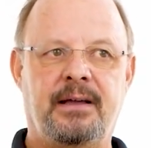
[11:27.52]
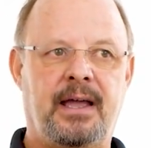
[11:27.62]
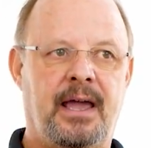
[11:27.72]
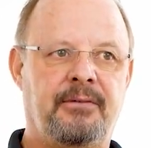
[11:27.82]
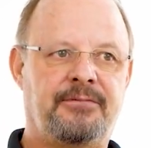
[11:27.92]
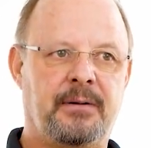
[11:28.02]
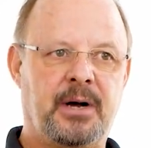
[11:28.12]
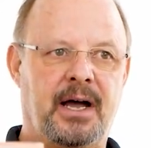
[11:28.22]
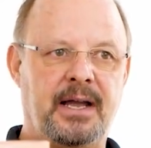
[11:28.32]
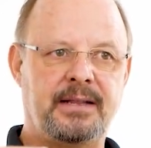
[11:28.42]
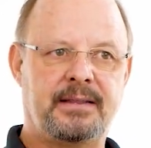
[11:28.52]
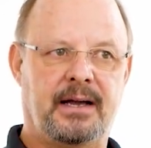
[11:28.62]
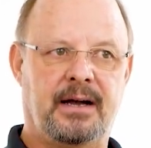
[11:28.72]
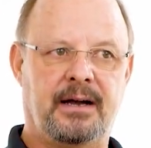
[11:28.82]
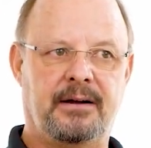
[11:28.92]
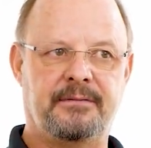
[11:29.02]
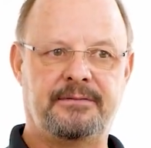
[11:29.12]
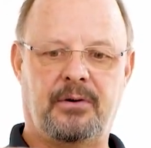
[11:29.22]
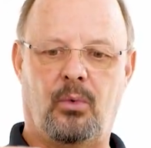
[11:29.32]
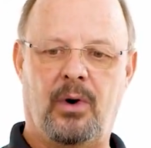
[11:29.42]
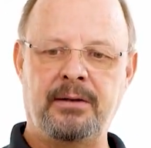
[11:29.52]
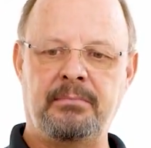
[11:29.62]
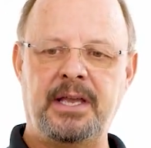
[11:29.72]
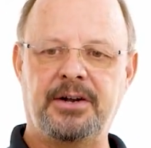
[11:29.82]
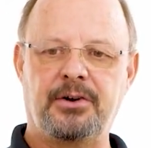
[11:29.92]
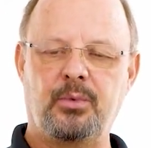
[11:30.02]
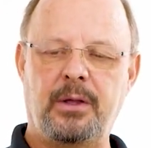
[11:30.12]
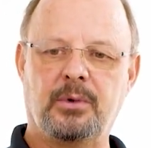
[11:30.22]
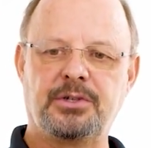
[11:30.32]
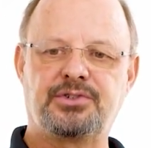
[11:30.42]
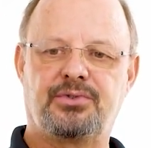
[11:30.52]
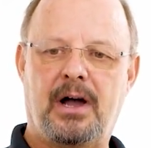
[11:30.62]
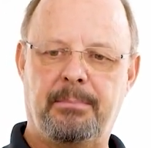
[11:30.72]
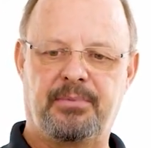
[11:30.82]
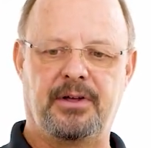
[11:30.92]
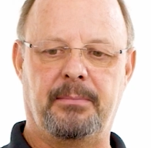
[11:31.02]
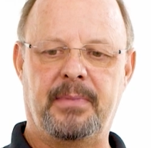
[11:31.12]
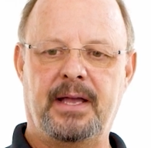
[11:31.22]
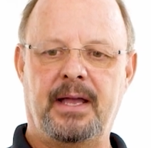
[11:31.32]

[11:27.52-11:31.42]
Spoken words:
and from a height of 1 meter, we will drop them.